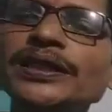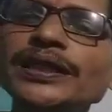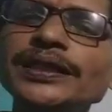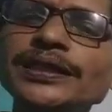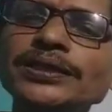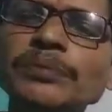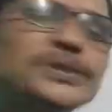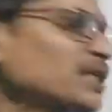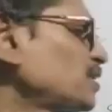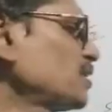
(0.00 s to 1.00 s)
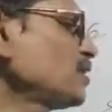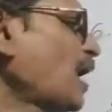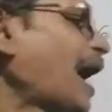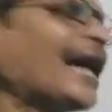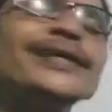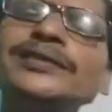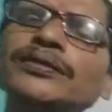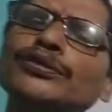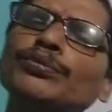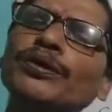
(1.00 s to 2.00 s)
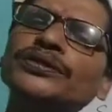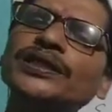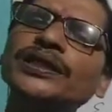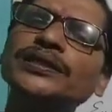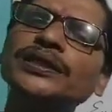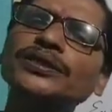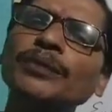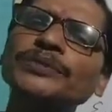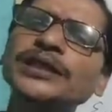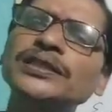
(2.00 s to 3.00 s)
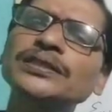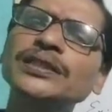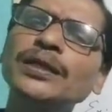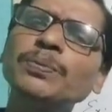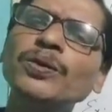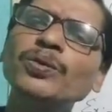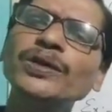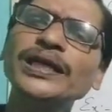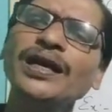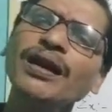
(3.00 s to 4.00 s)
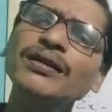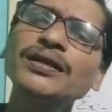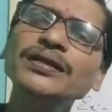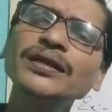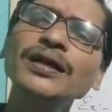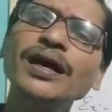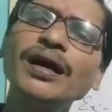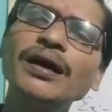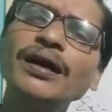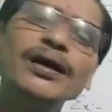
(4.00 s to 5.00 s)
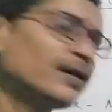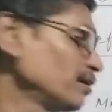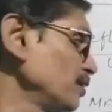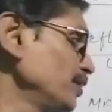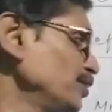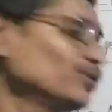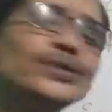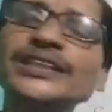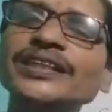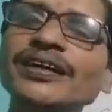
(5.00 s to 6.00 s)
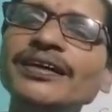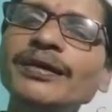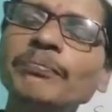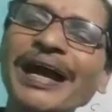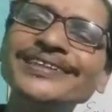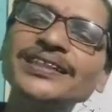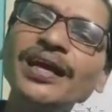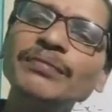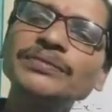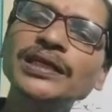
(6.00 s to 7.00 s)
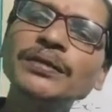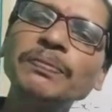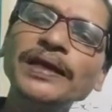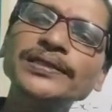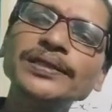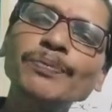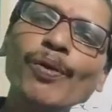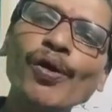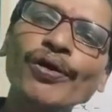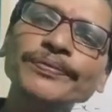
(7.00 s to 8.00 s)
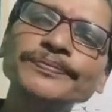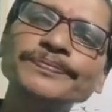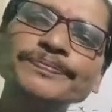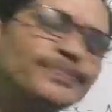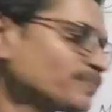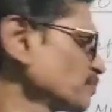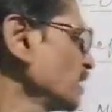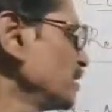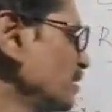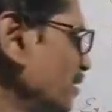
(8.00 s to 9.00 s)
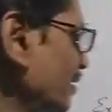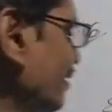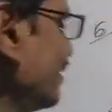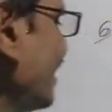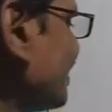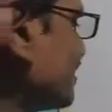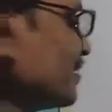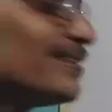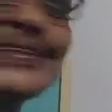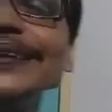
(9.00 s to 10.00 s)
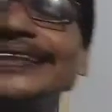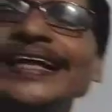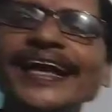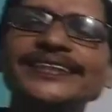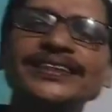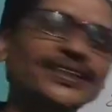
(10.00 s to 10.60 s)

as a subject, I is also functioning as a subject. Therefore, we cannot use here myself, the reflexive form. Let's see the next.